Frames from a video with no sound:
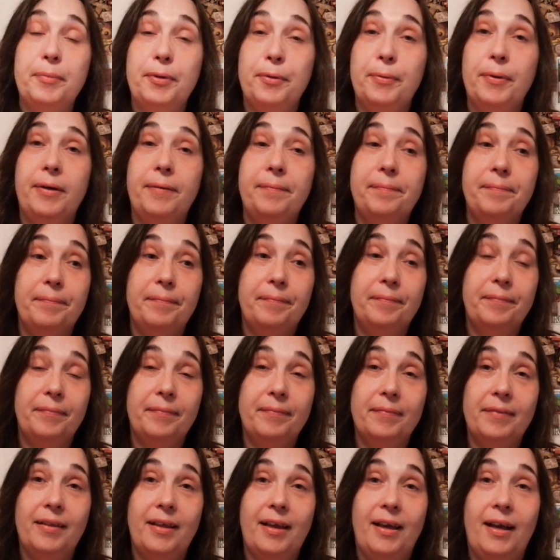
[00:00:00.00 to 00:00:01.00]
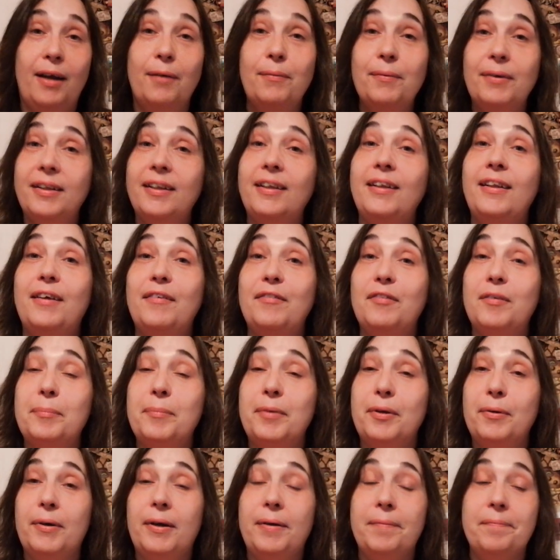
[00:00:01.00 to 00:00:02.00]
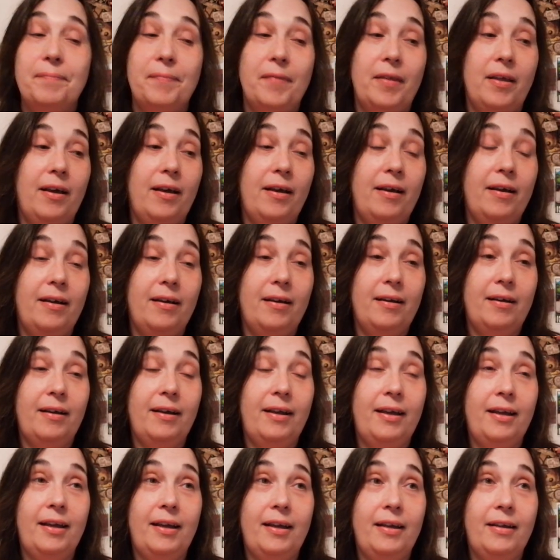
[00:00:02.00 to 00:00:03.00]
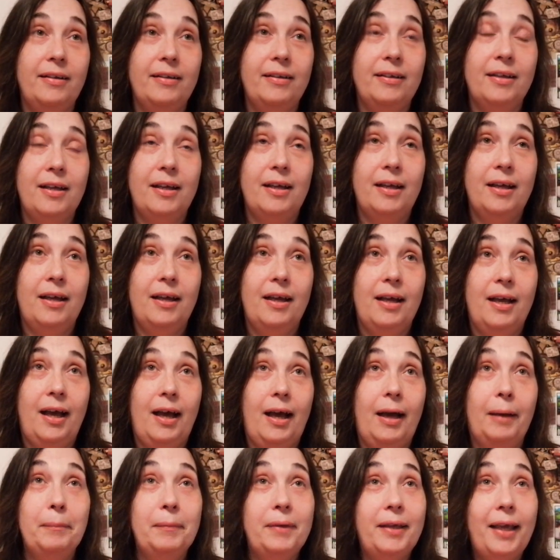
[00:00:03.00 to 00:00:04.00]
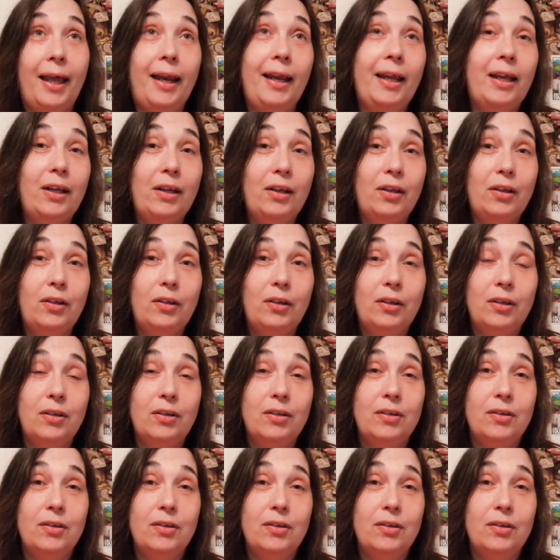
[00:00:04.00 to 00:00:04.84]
the Mira. I really love the Mira. Uh, and I'm getting